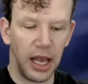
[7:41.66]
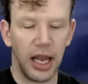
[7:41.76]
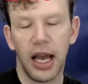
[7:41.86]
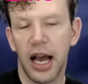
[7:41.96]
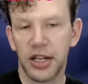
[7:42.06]

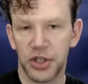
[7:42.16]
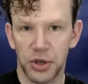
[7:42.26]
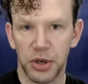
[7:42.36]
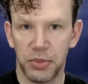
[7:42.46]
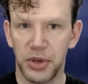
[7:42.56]

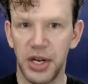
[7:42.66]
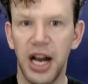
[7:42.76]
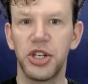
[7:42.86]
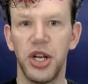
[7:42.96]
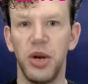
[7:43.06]
estrogen
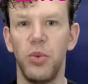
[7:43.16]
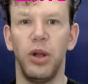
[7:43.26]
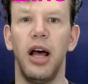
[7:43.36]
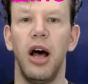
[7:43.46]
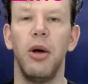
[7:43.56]
production will
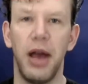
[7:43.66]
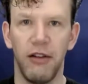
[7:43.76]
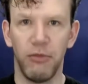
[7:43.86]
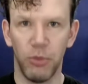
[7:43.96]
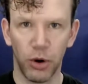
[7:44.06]
help
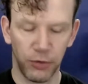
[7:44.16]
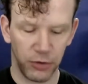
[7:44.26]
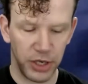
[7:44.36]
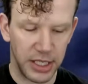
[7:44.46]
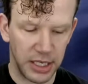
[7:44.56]
have more
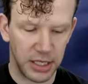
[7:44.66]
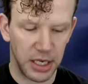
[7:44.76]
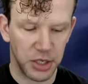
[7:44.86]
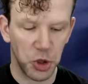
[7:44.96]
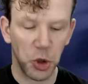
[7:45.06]
free
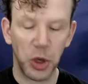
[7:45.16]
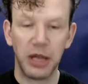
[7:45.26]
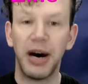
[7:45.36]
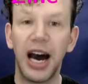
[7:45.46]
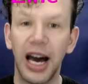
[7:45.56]
testosterone in the
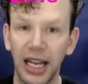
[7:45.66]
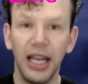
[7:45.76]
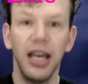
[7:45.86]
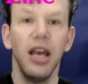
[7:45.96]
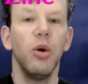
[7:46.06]
body,
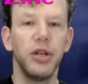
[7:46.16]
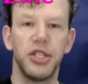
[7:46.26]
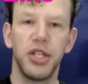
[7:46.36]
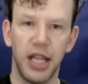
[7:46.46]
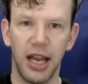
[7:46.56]
which
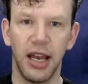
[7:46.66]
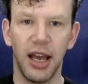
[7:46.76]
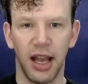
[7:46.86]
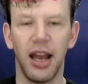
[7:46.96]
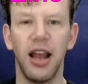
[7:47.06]
then
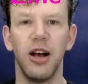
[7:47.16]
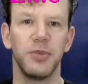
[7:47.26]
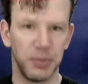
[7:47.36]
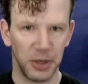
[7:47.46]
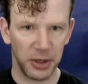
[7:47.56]
again
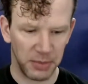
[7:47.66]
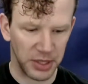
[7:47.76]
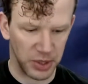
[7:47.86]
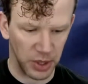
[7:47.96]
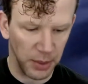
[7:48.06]
helps build
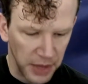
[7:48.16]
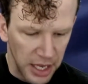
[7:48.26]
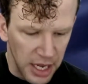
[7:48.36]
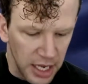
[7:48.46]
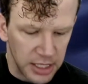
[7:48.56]
muscle.
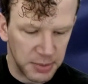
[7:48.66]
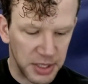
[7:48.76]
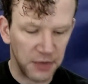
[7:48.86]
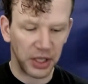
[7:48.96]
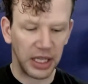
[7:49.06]

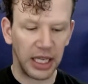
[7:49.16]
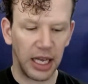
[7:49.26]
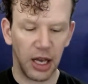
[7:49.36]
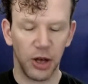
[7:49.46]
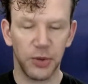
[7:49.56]
Specifically, it
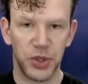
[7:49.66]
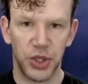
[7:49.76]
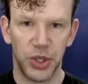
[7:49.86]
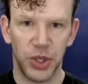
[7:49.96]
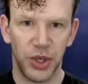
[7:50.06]
helps
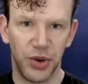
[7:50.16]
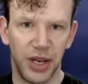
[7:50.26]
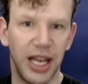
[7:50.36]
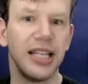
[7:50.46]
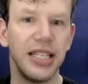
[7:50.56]

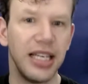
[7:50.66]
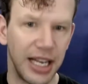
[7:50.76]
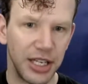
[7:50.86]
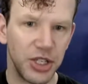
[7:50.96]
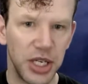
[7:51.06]
create
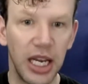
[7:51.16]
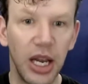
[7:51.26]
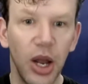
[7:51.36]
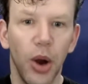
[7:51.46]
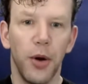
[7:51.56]
DHT
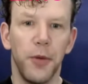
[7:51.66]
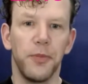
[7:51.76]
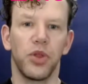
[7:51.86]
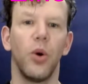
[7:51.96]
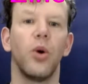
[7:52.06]

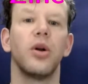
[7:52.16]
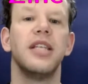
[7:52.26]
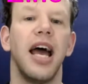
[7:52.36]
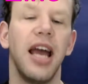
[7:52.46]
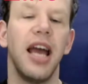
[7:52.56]
or
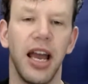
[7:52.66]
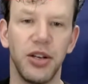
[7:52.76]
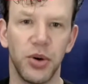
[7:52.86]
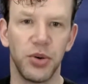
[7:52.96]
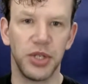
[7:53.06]

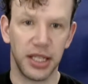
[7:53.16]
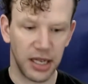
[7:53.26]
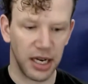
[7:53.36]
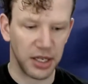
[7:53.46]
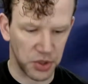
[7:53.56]

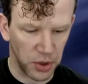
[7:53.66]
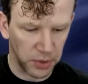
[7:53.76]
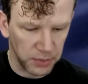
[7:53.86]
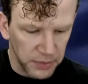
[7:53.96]
dihydrotestosterone.